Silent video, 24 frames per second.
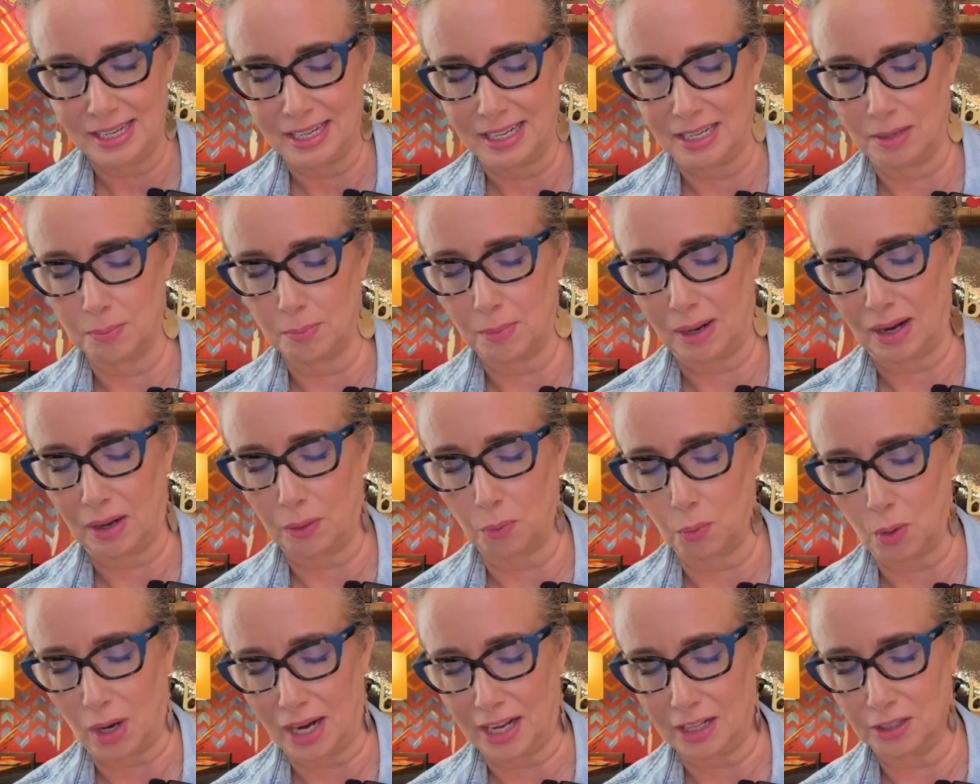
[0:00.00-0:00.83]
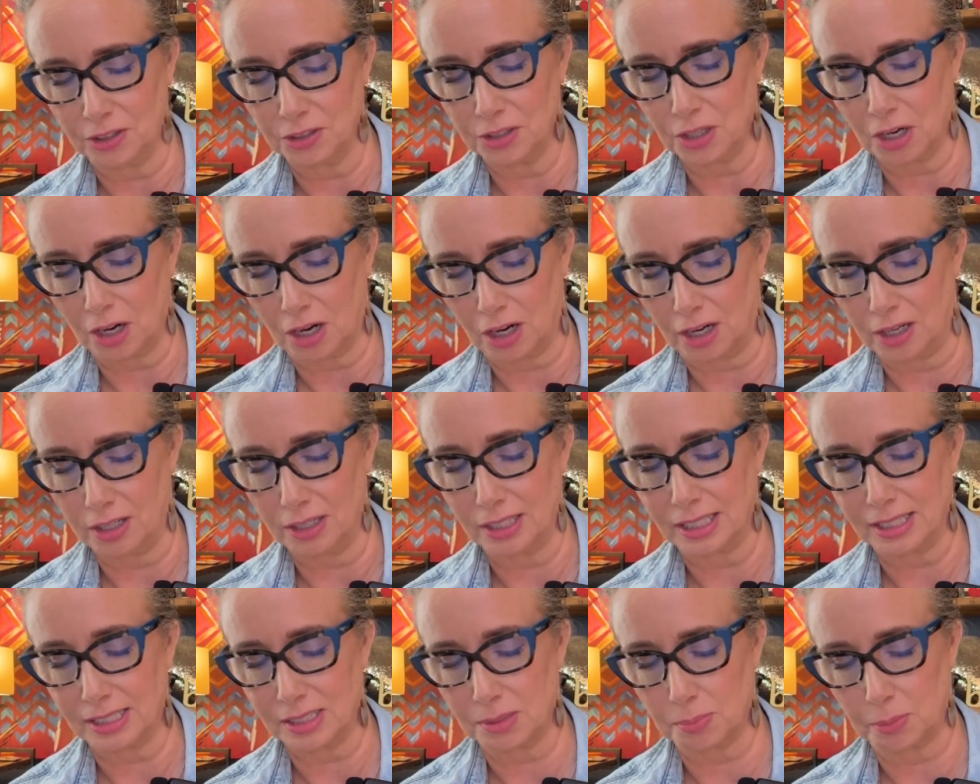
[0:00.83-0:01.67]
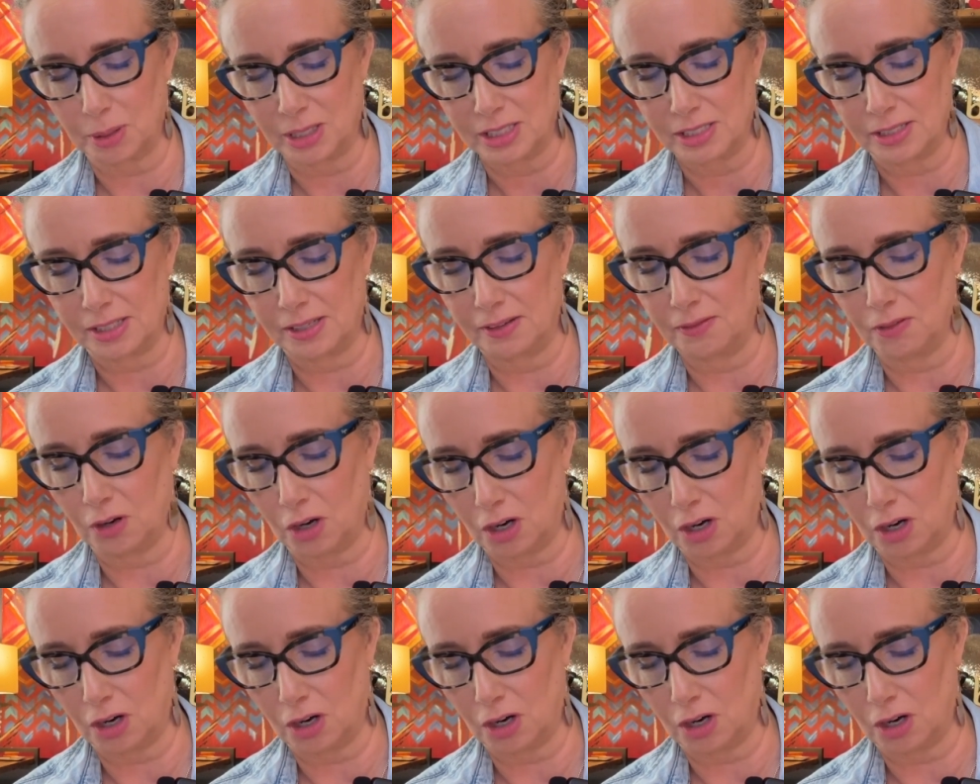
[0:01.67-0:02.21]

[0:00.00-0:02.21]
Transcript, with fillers: in my Wild Heart Expressive